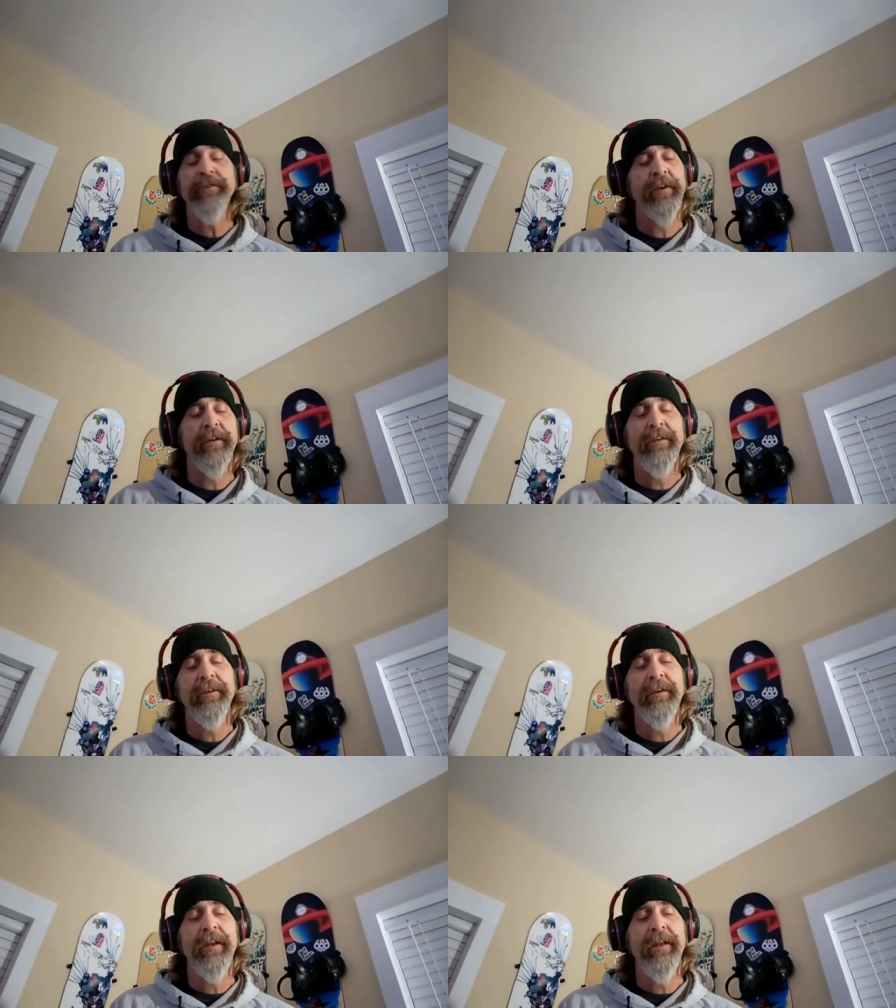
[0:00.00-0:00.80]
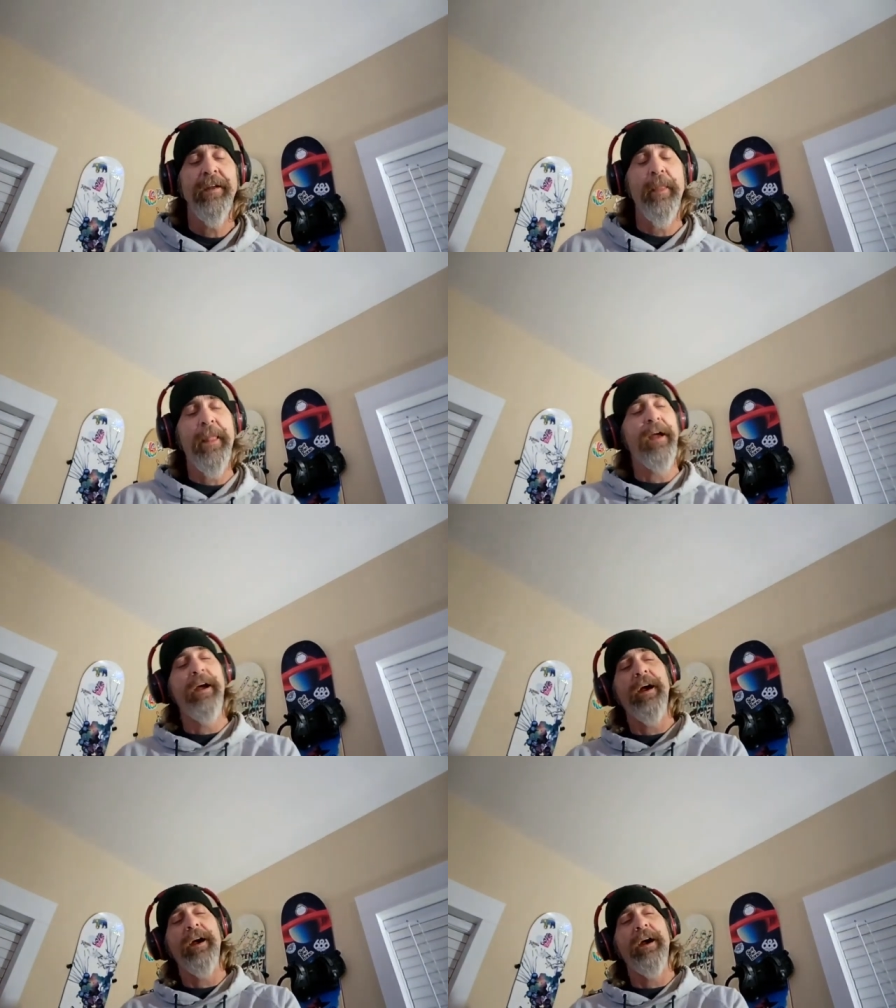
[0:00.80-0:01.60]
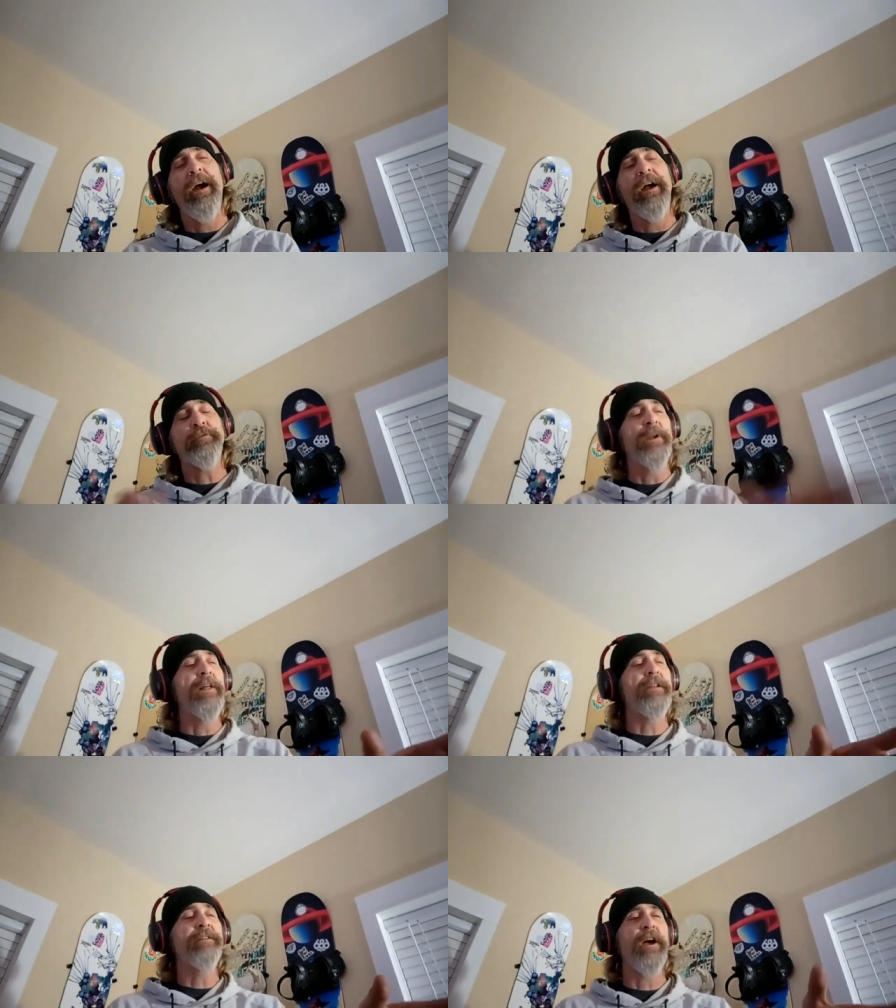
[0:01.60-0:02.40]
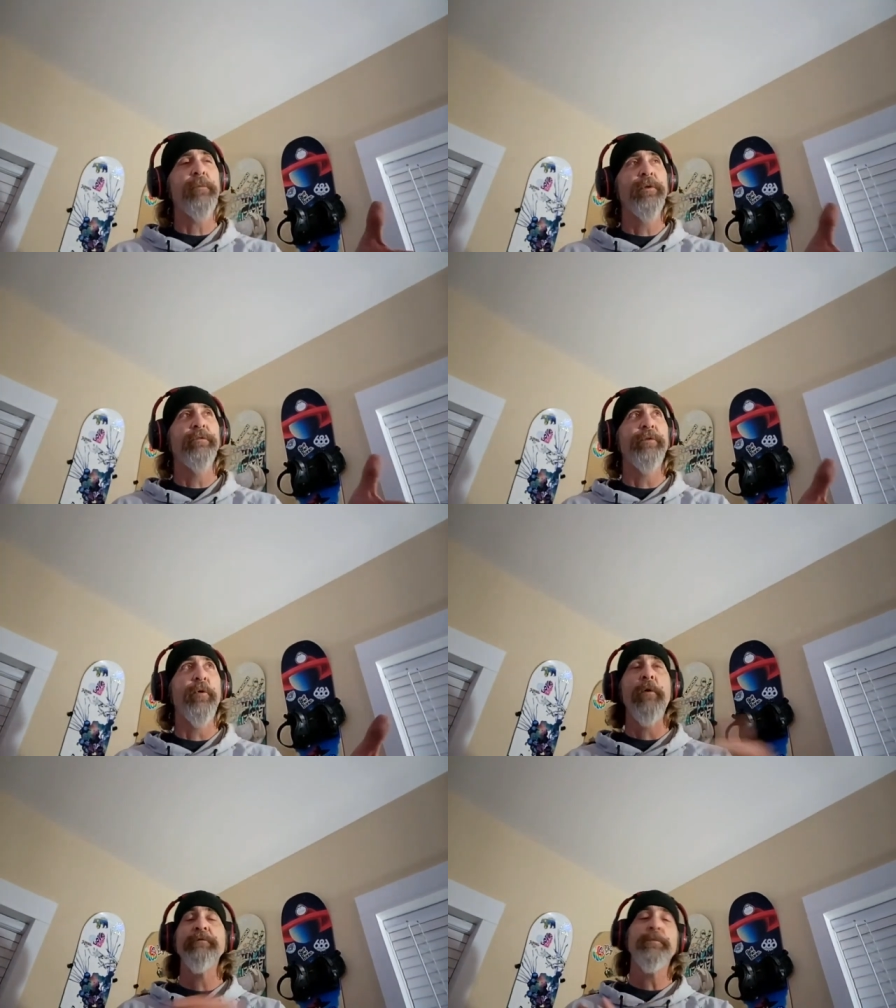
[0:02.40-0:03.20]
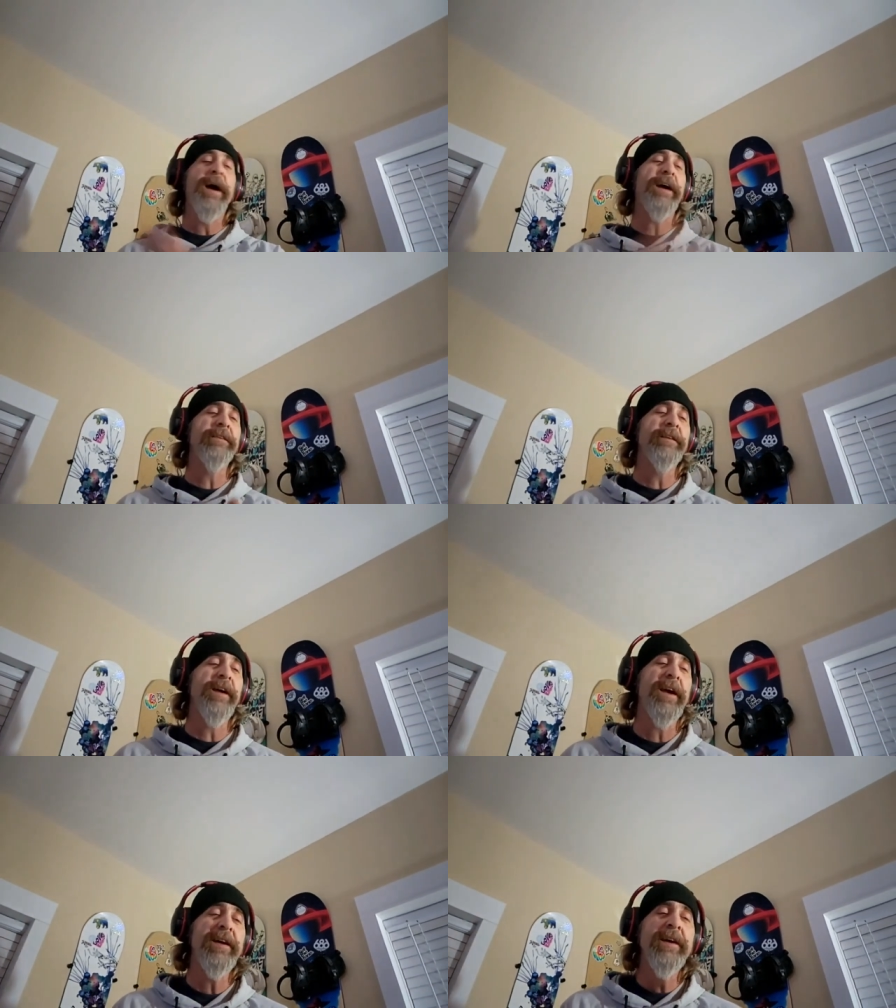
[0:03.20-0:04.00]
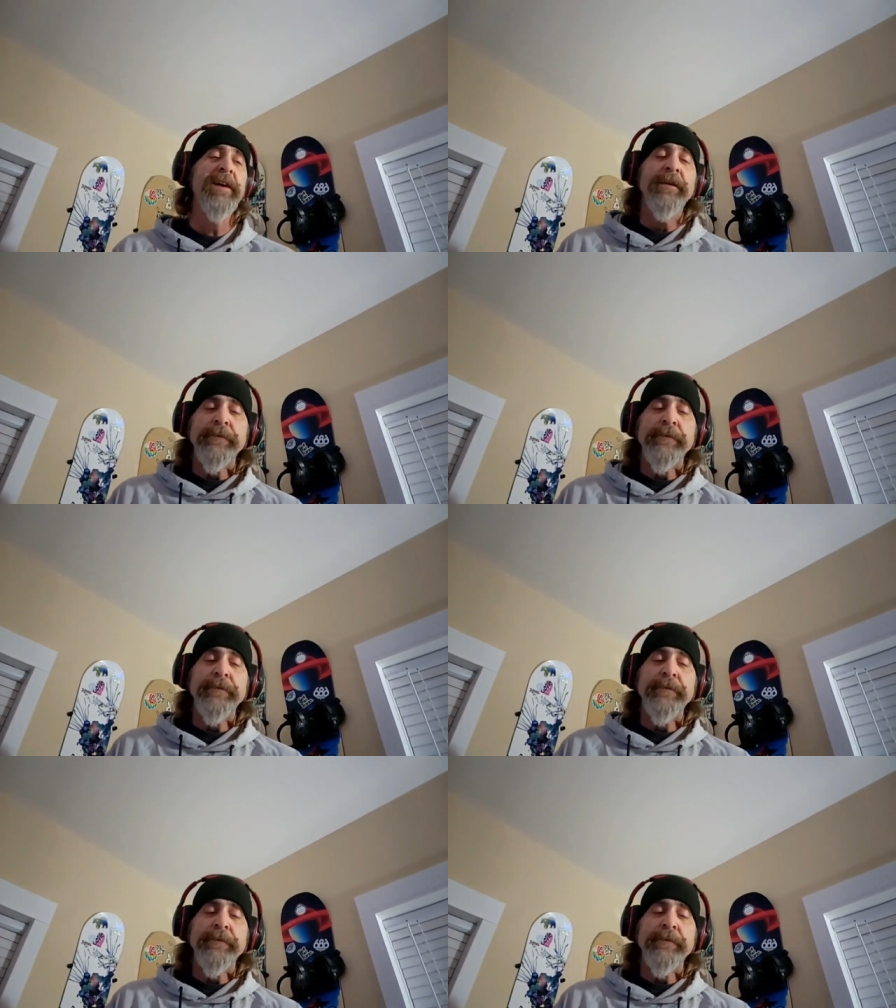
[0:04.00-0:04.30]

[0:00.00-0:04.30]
about this, and I spent a lot of time on the forums back in the day,